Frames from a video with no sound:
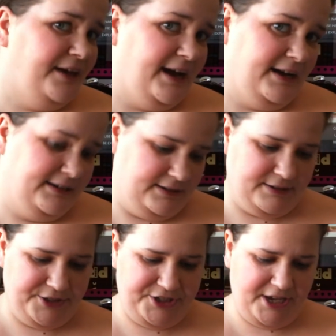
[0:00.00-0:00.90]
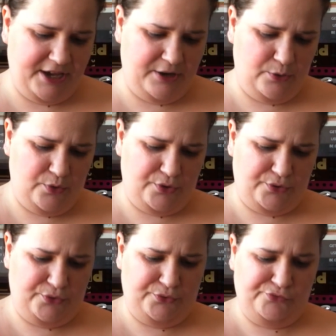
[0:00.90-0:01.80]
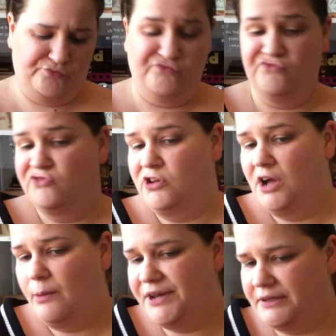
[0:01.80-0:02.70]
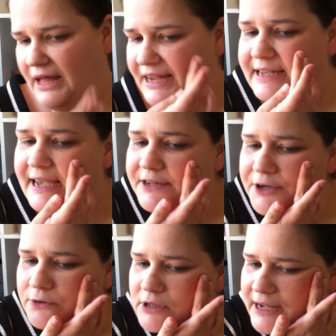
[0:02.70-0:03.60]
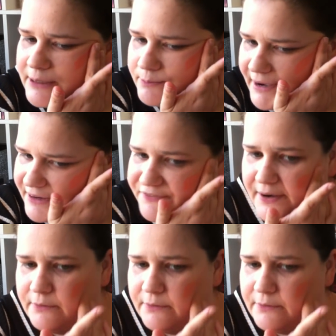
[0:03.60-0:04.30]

that. So, I mean, I like it. I don't like my